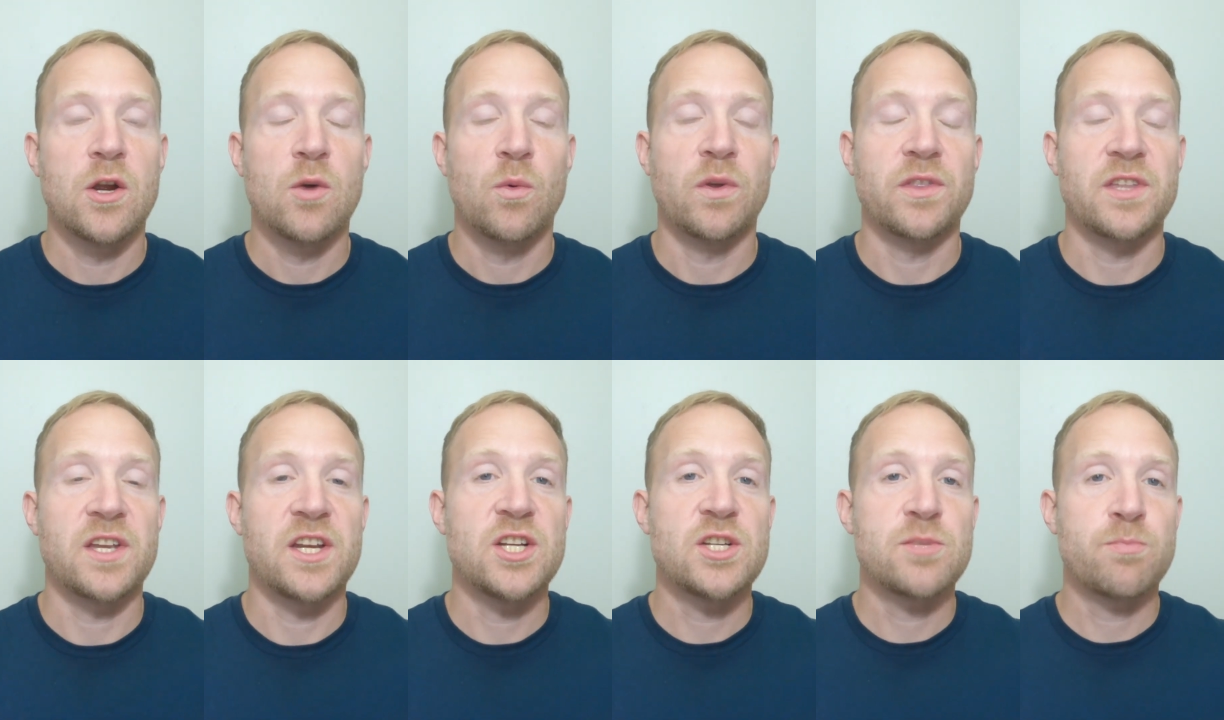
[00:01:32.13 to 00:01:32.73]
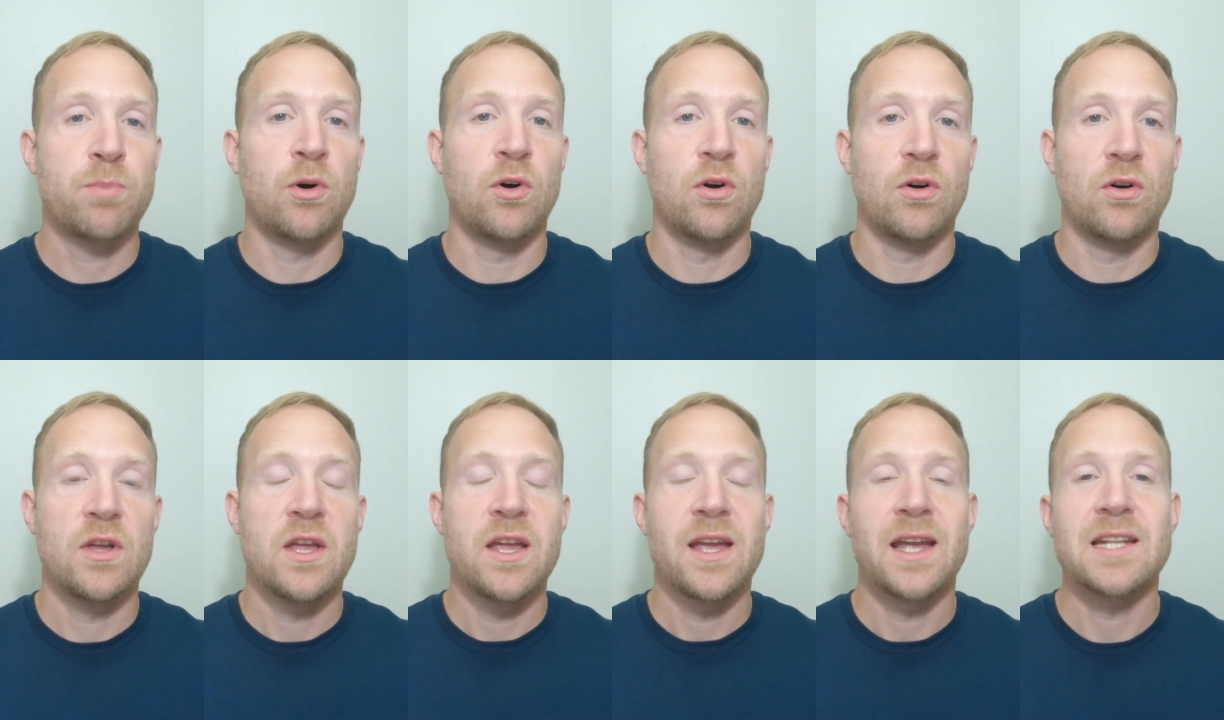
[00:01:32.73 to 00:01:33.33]
with each
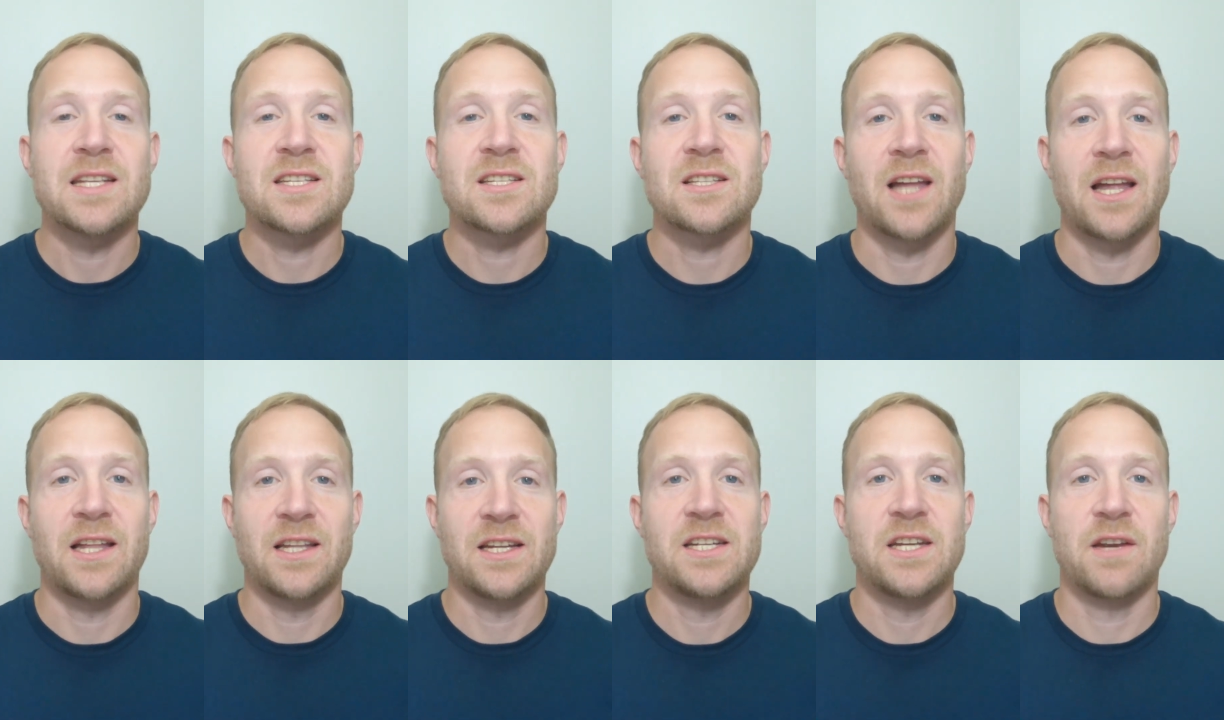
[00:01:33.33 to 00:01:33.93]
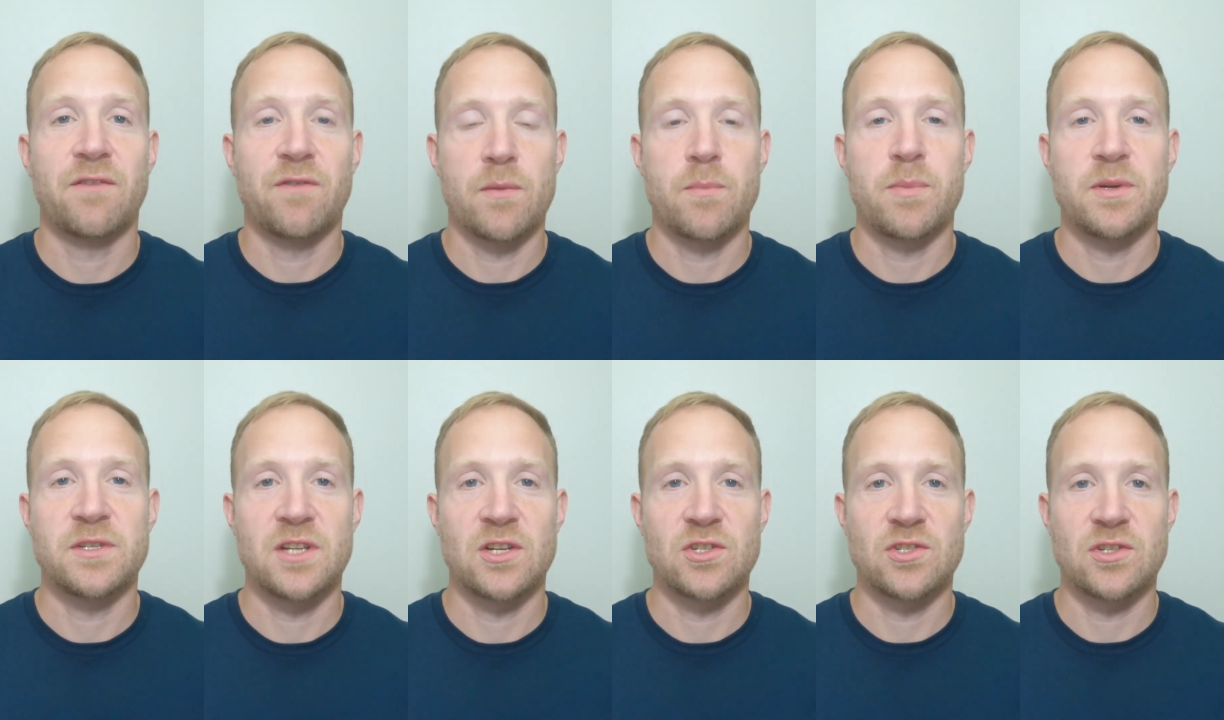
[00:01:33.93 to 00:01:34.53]
pull in slightly different
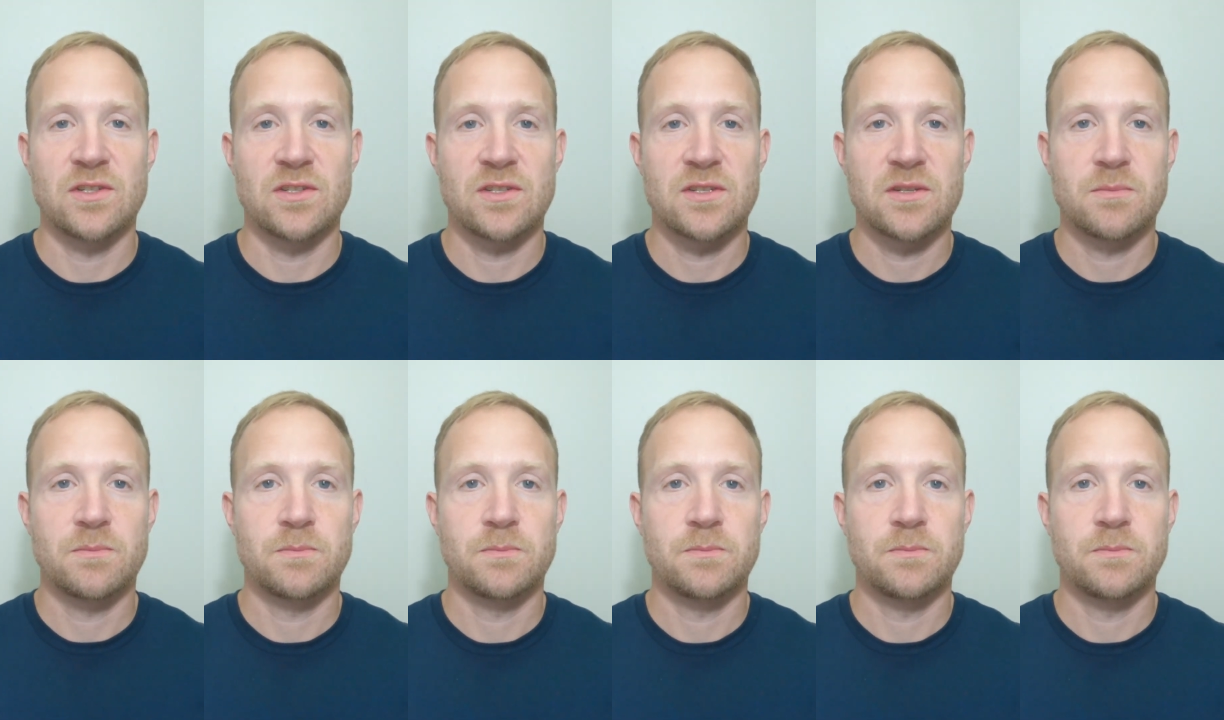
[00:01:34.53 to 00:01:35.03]
positions.